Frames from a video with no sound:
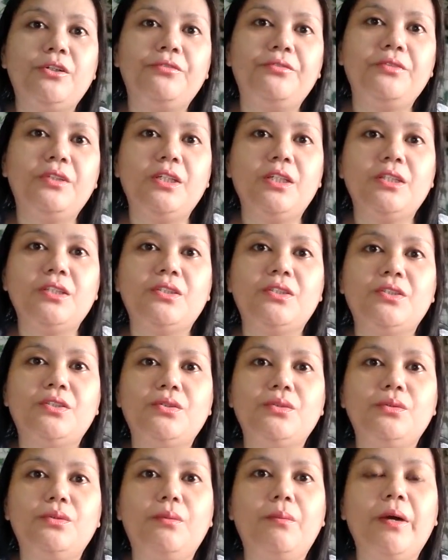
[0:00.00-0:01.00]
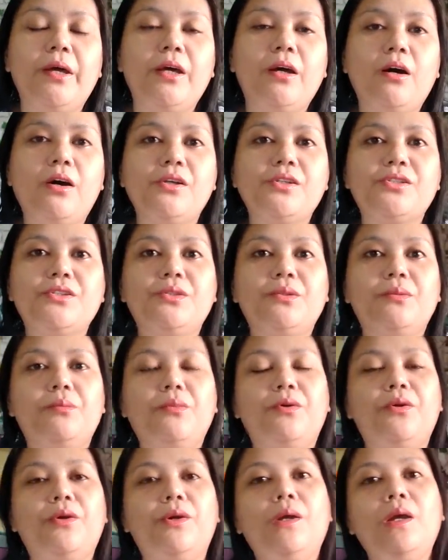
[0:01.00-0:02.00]
of this to my
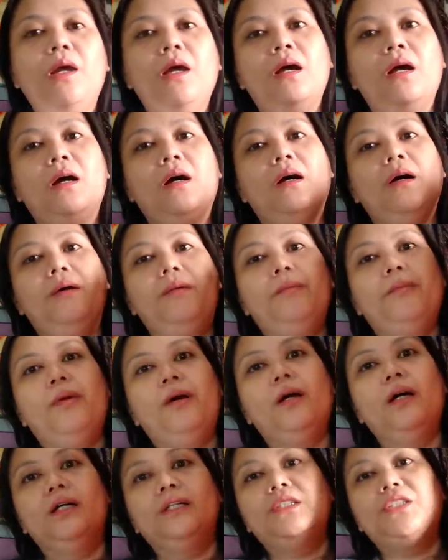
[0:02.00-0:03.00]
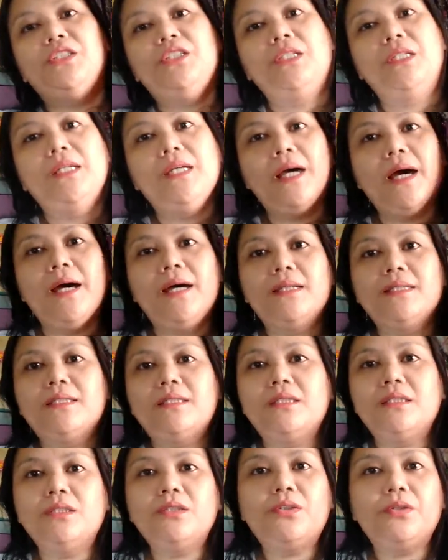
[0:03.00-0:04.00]
customer, but she
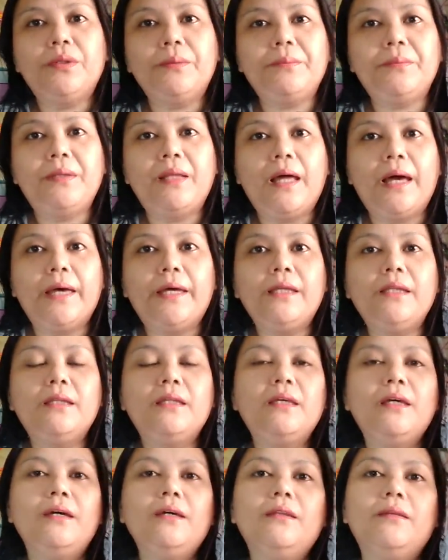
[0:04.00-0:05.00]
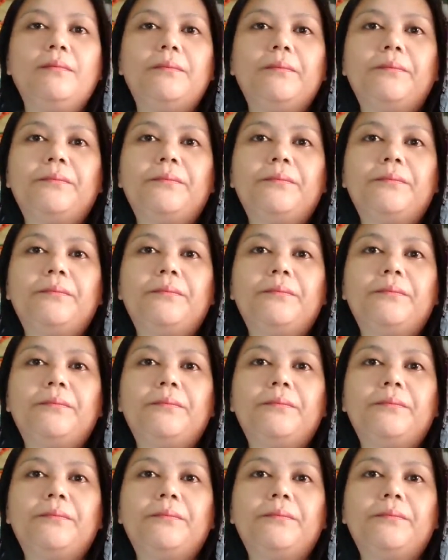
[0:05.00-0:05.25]
hasn't replied yet.